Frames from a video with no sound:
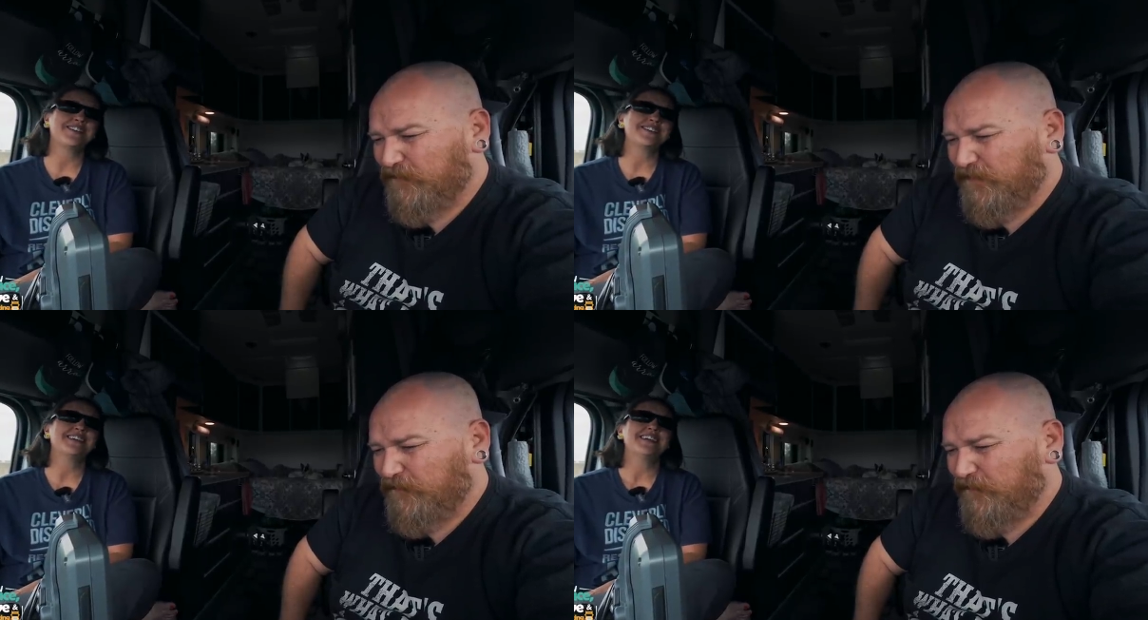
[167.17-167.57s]

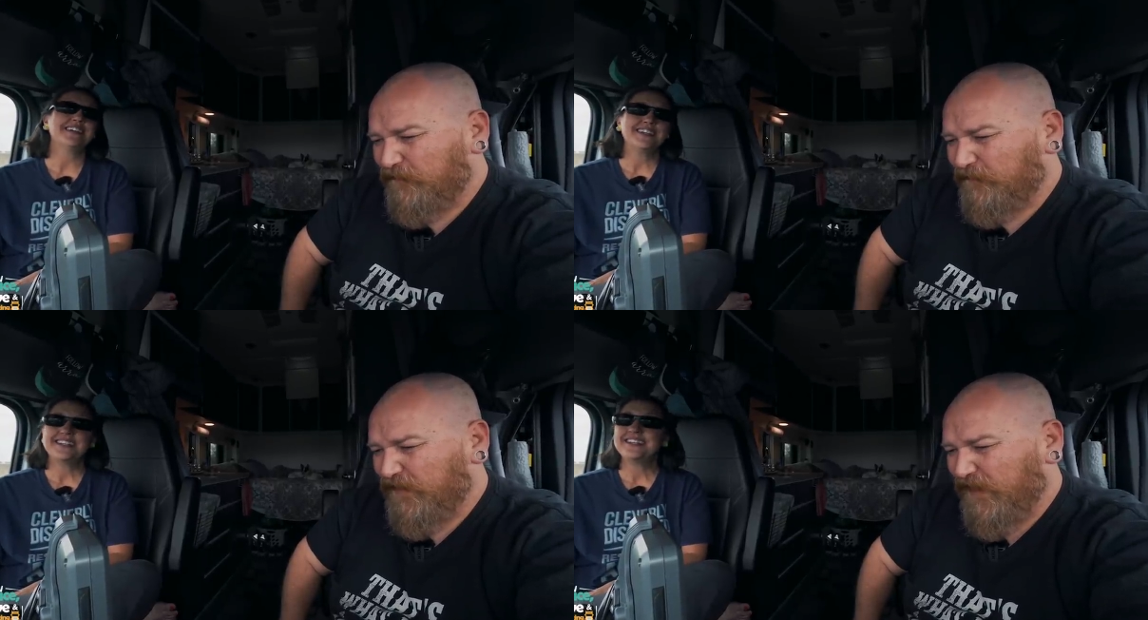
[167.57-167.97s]

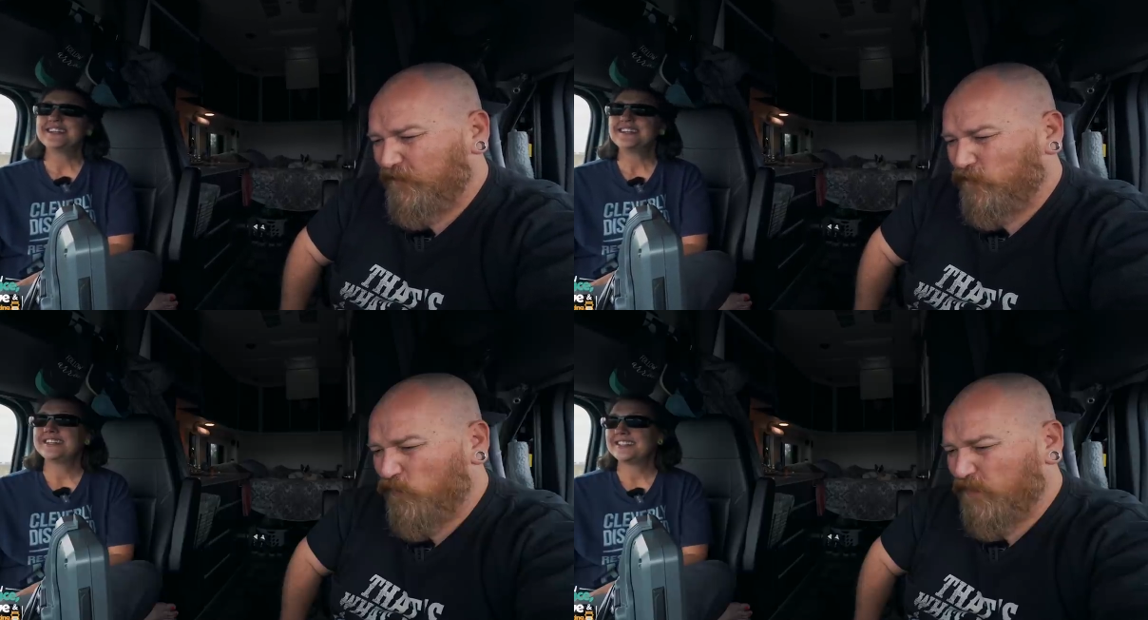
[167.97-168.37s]
Speaker 1: minimum,
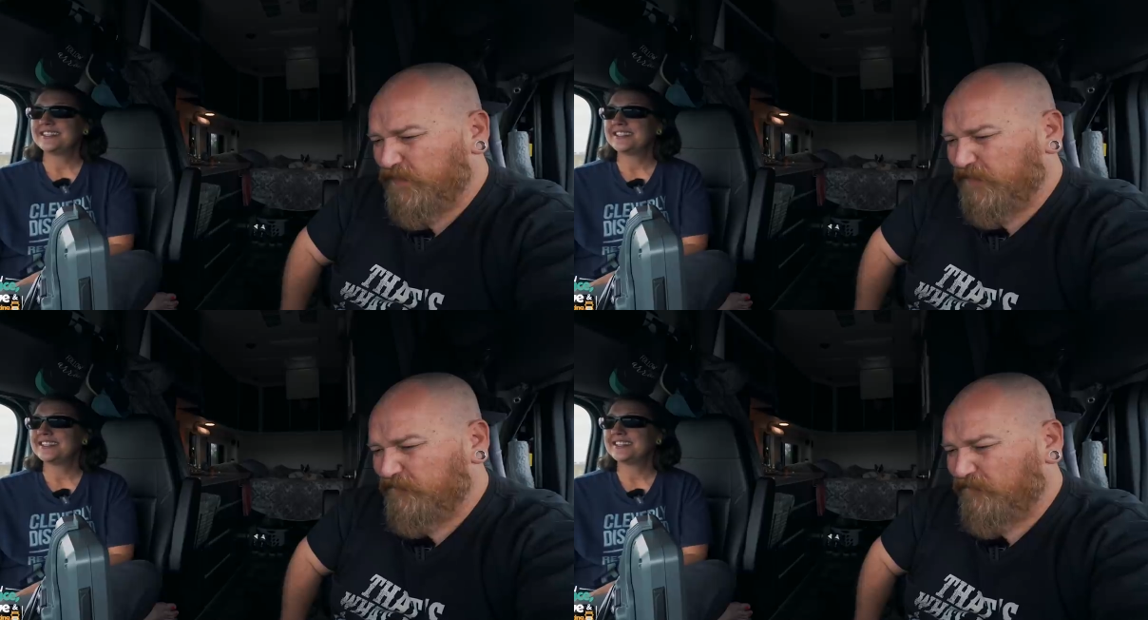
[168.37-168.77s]
and
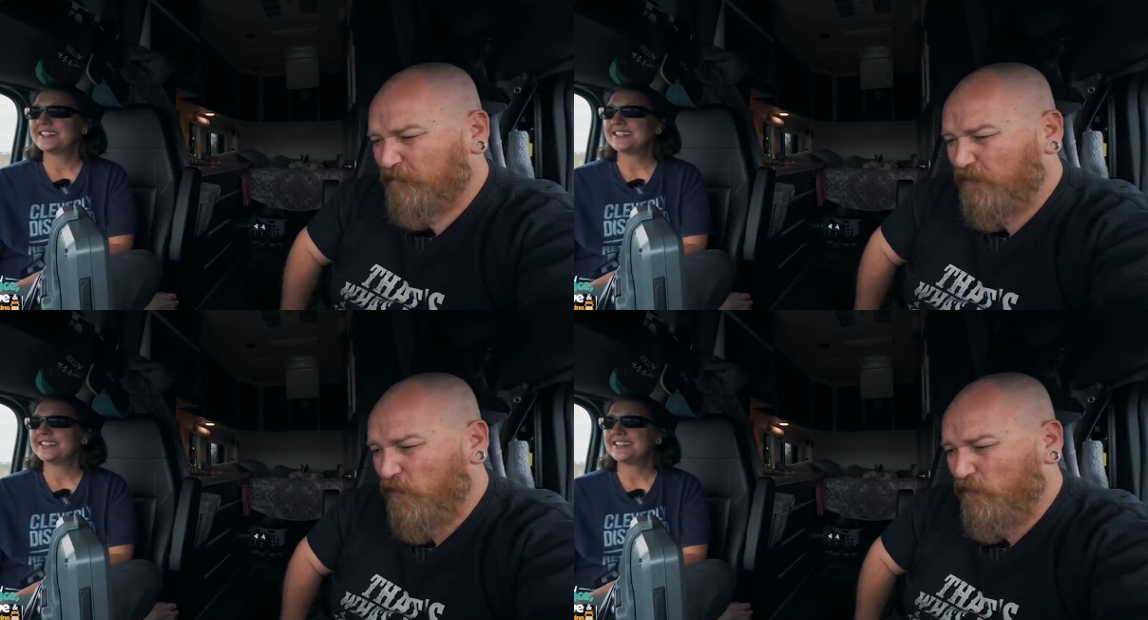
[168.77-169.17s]
working
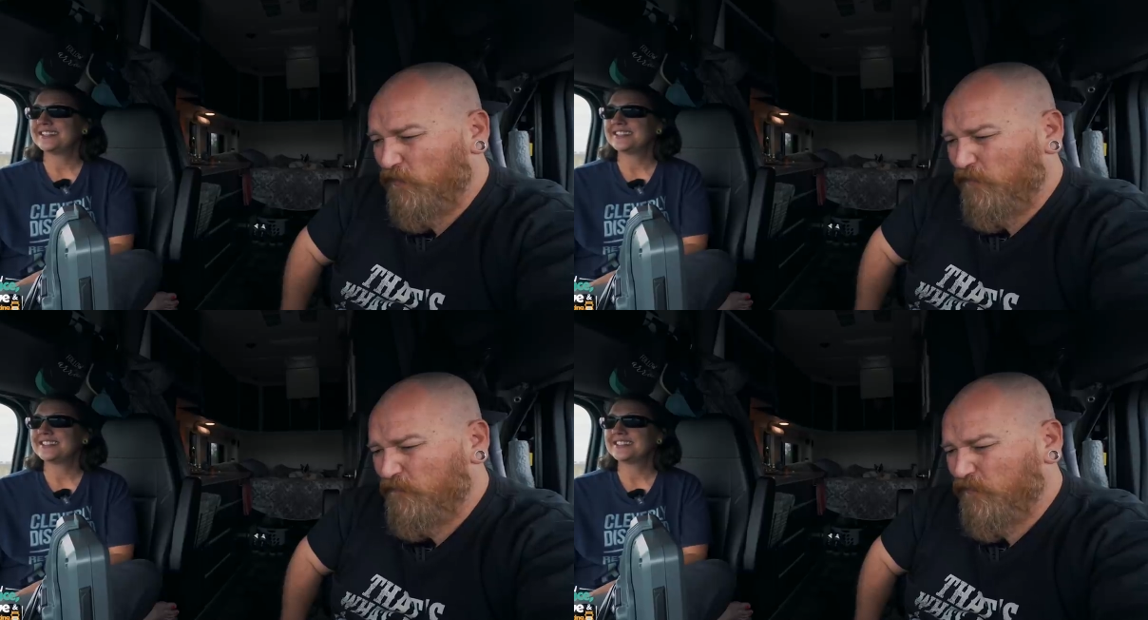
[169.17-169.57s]
from
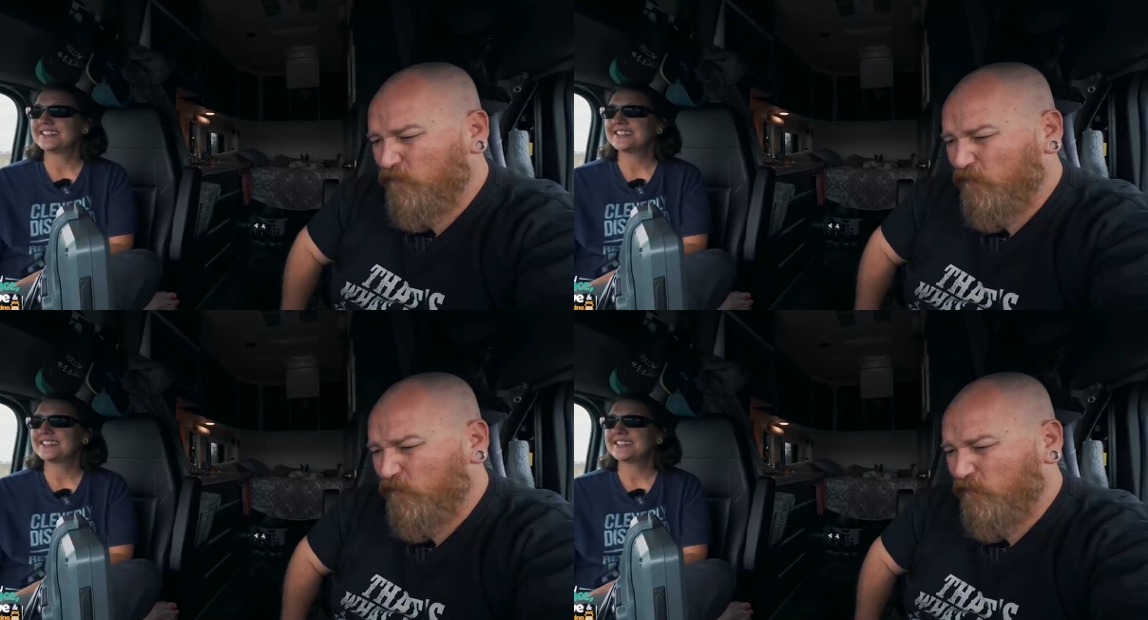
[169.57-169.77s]
home.